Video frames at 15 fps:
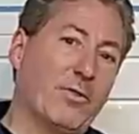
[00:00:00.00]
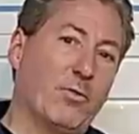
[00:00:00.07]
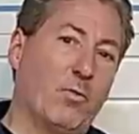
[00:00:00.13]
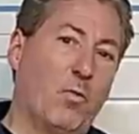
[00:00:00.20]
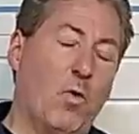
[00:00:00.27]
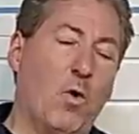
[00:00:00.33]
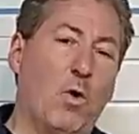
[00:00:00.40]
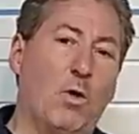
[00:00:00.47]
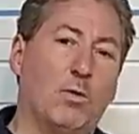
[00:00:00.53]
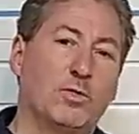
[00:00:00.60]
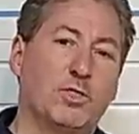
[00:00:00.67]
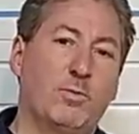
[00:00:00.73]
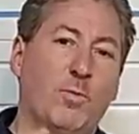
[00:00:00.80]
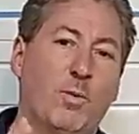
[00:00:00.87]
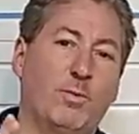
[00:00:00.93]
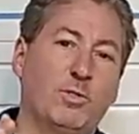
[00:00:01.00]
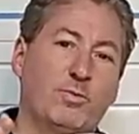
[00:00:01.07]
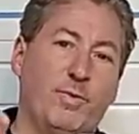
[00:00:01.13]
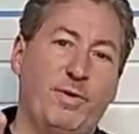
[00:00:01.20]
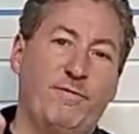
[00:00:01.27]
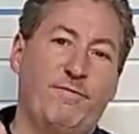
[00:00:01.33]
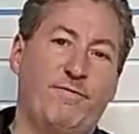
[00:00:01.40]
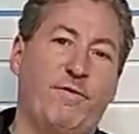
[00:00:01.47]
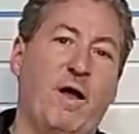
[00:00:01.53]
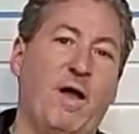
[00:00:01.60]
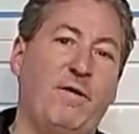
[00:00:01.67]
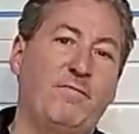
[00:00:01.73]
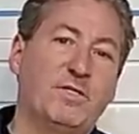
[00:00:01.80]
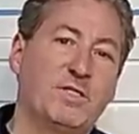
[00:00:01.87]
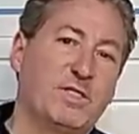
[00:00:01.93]
of the wall somewhere between
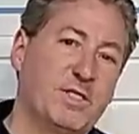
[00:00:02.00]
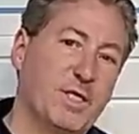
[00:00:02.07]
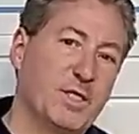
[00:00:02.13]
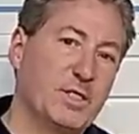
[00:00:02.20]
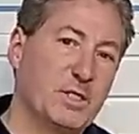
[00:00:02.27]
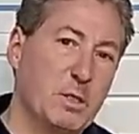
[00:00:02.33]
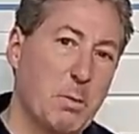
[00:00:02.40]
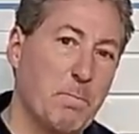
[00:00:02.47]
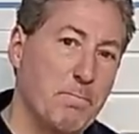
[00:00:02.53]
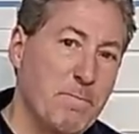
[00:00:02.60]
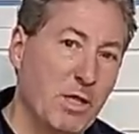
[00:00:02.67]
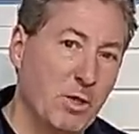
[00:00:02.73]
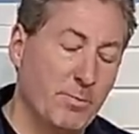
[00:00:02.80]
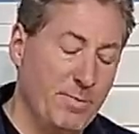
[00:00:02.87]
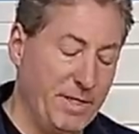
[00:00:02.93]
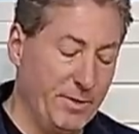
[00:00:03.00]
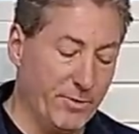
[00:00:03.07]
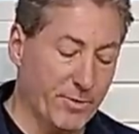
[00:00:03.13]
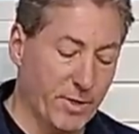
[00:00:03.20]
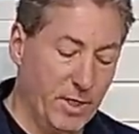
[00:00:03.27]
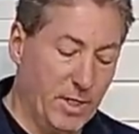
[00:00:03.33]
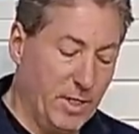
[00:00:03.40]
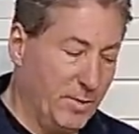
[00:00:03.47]
5 and 6 millimeter.